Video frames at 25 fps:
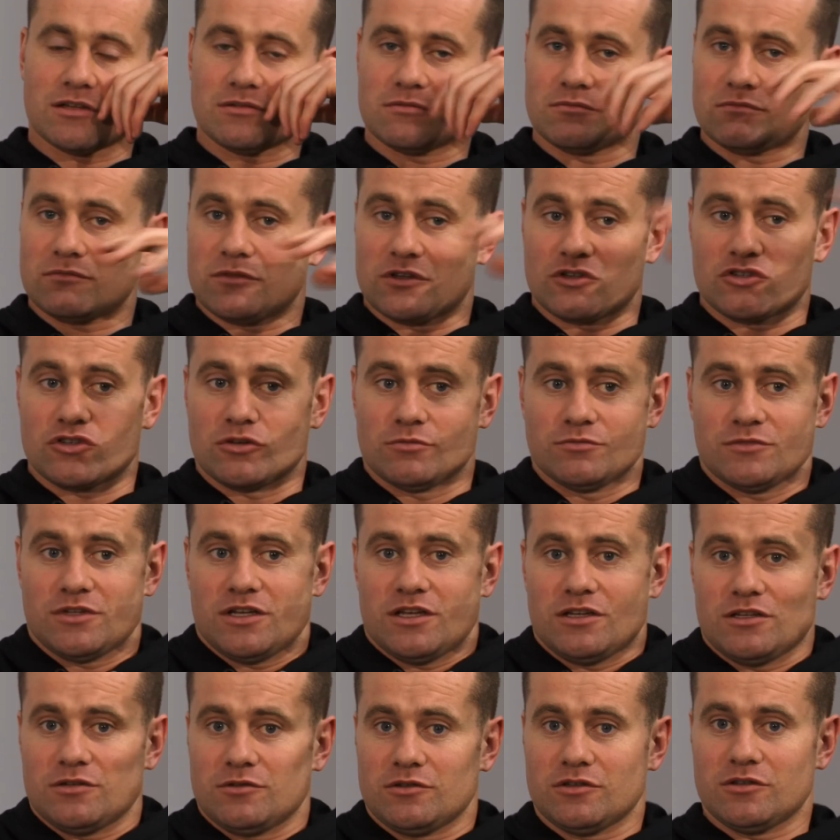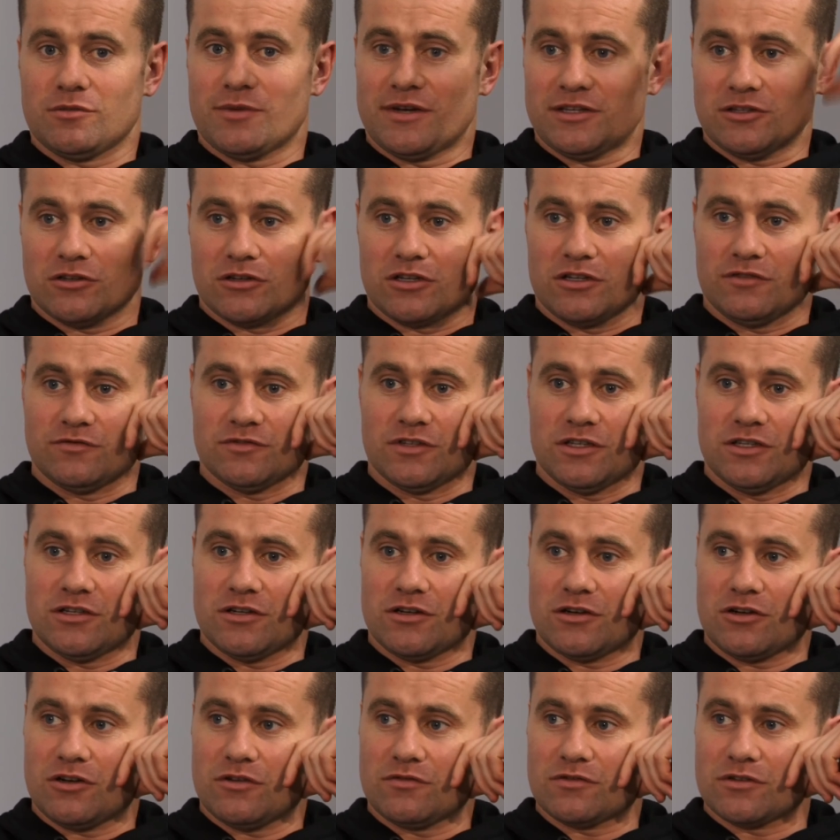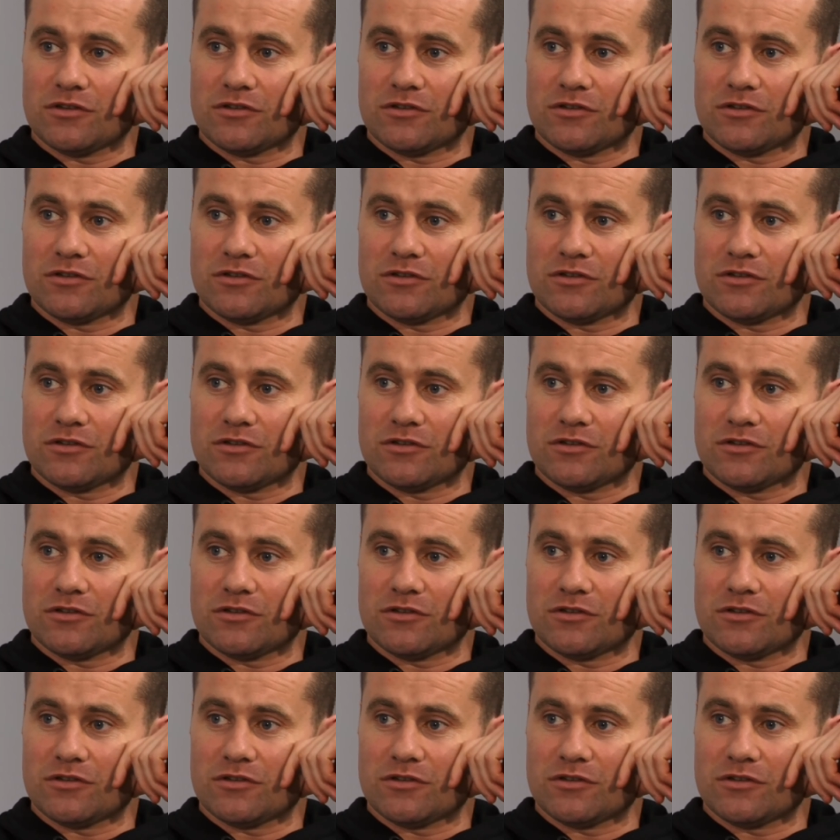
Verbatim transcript: And, and some days you might not even need your gloves,